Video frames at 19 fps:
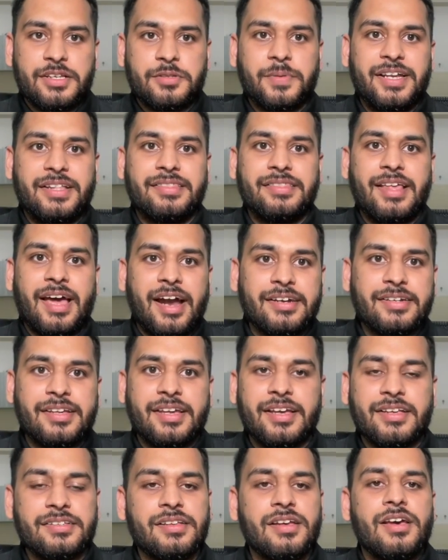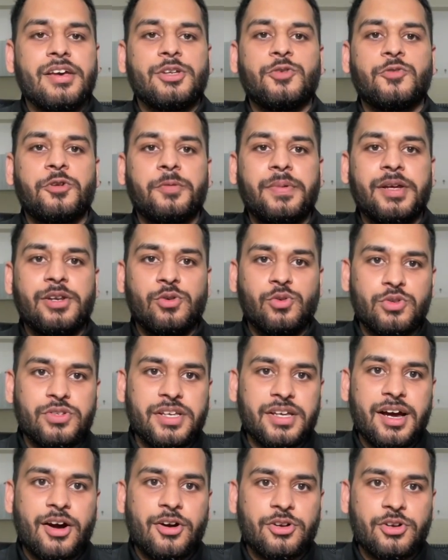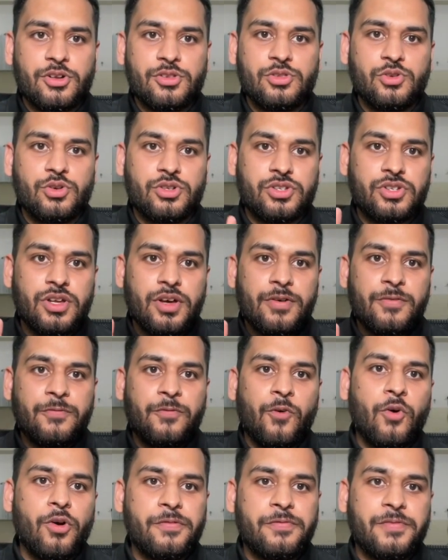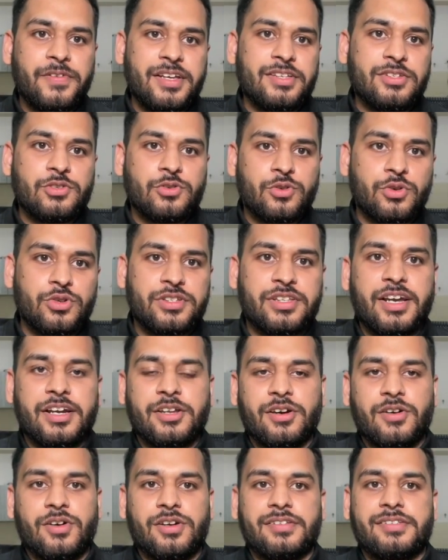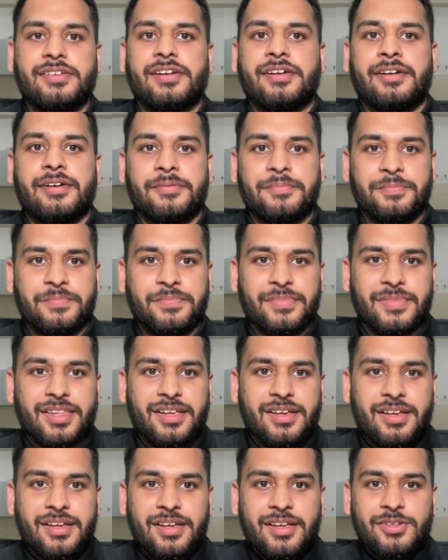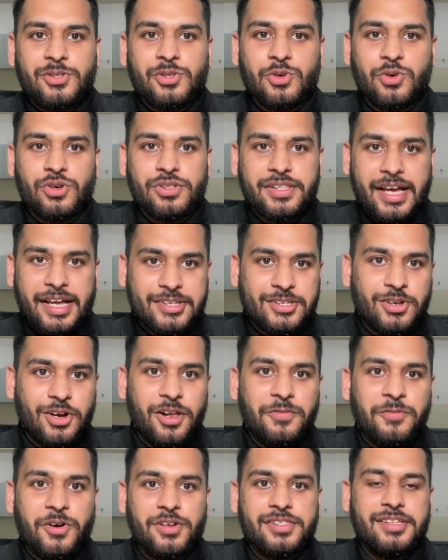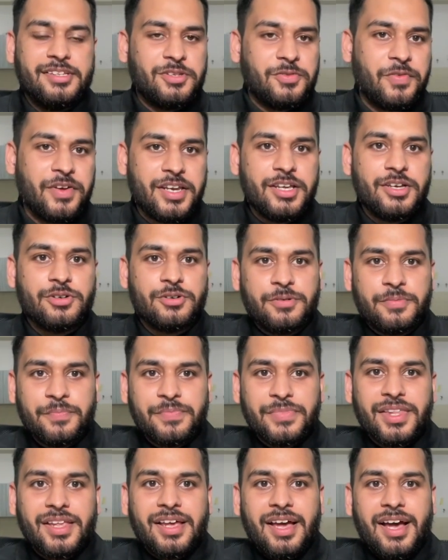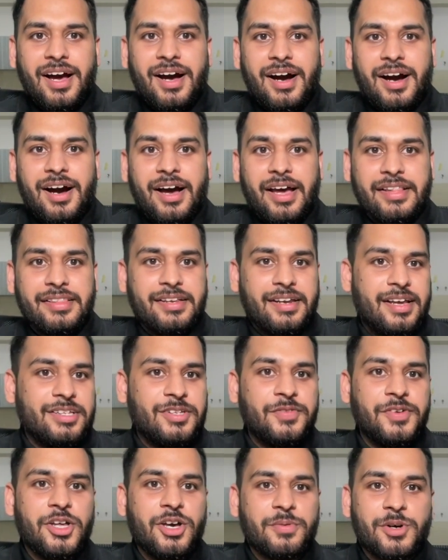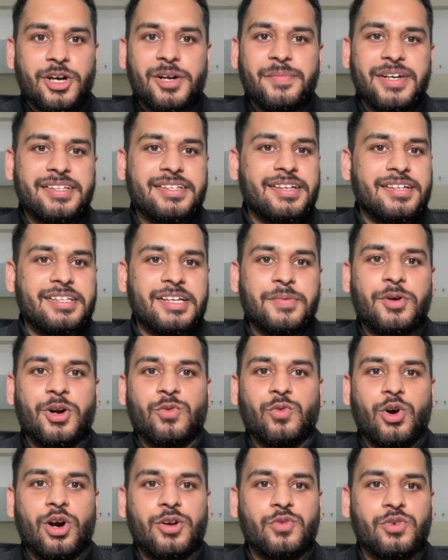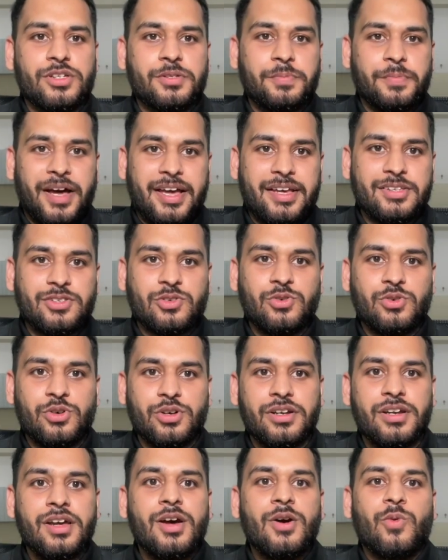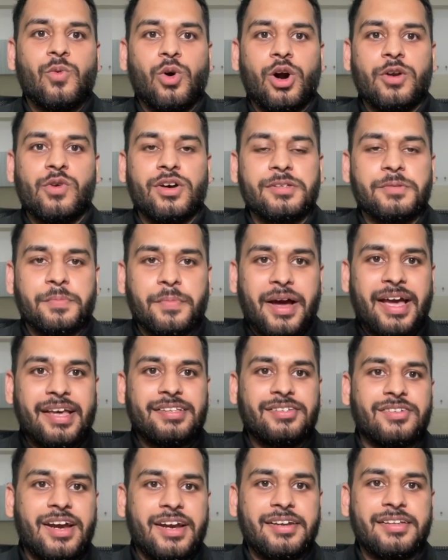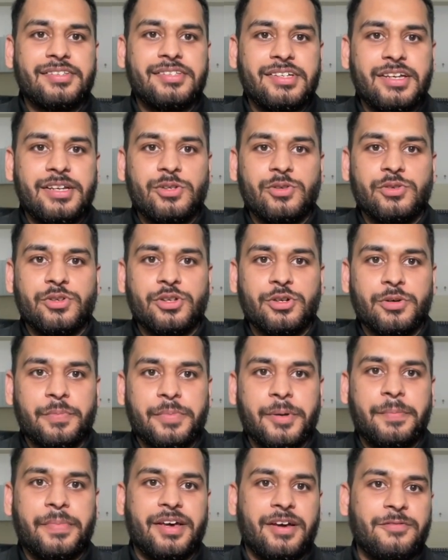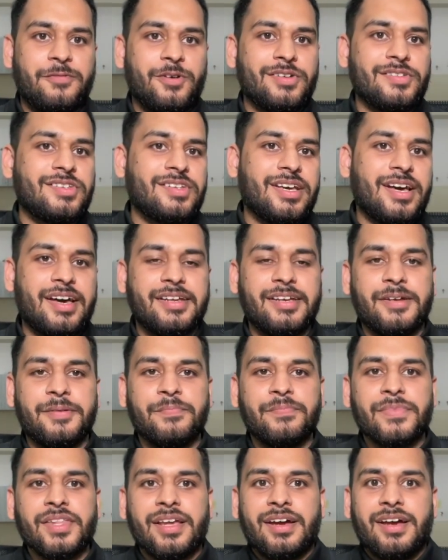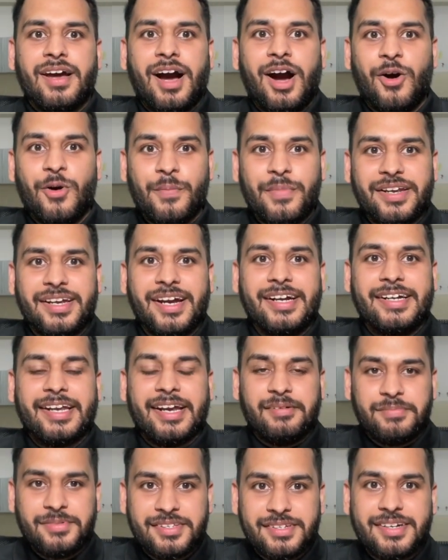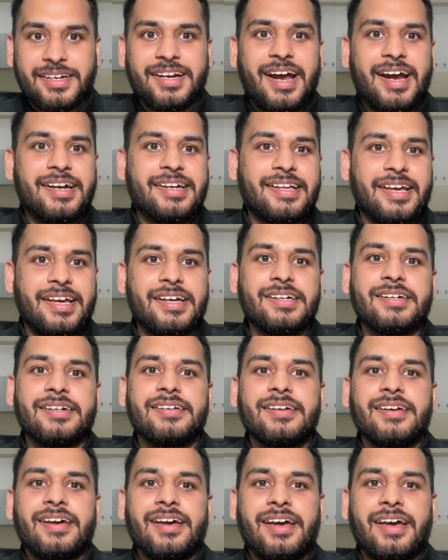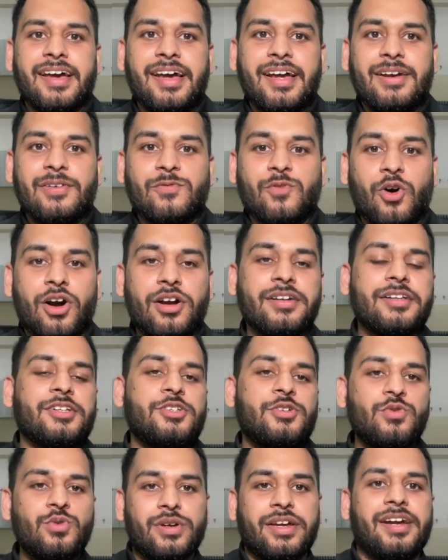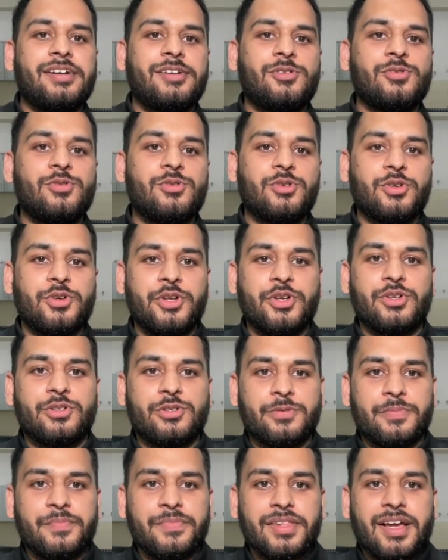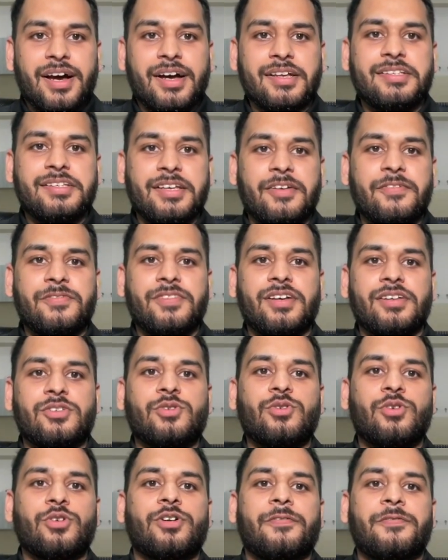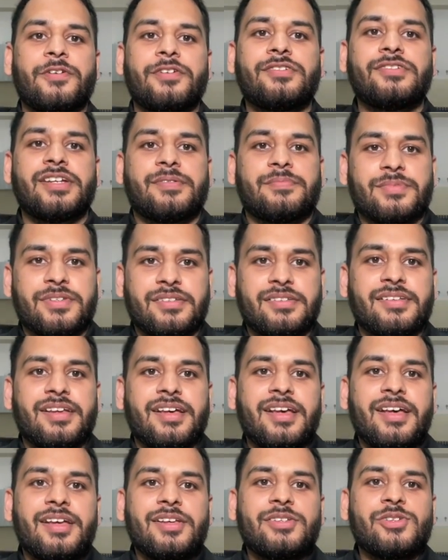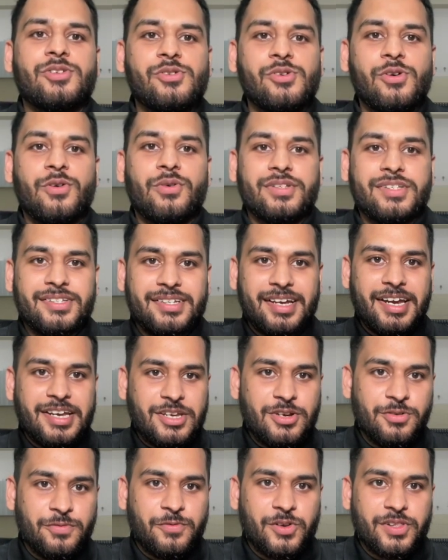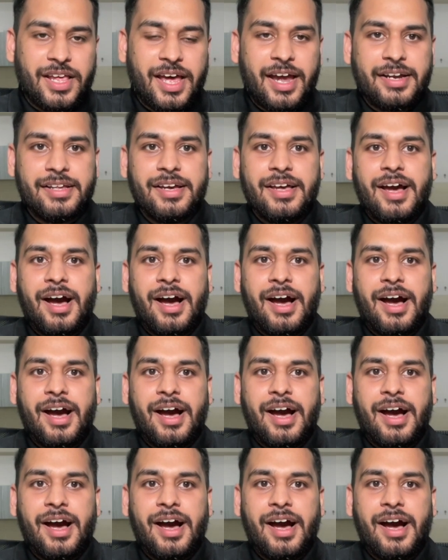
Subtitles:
But in that case, you would be losing out on those 4 free scores that you want to send. So that's all for this video. In the next video, I'm going to be discussing about what was my score, what was my strategy to prepare for GRE, how many attempts did I take, and what you can do to achieve the score of your dreams. So stay tuned for that.